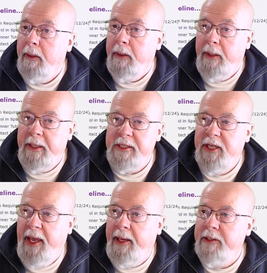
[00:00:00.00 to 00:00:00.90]
In this
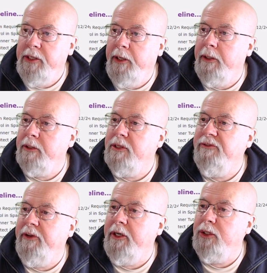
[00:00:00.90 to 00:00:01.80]
case, here's the
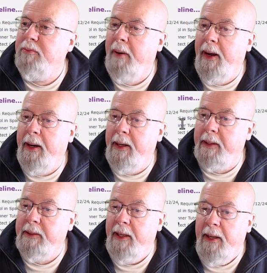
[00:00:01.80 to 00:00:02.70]
finished
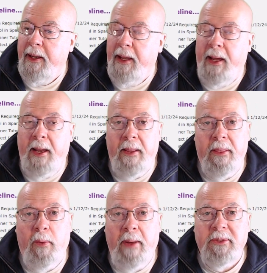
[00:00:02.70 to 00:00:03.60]
product, uh, the
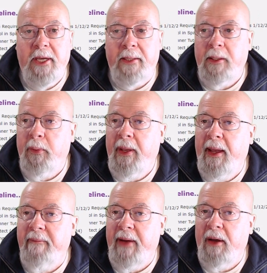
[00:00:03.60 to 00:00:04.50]
website that we
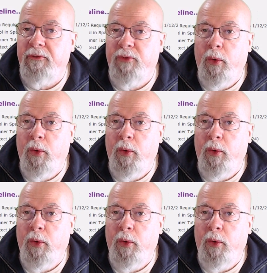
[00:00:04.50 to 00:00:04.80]
have out for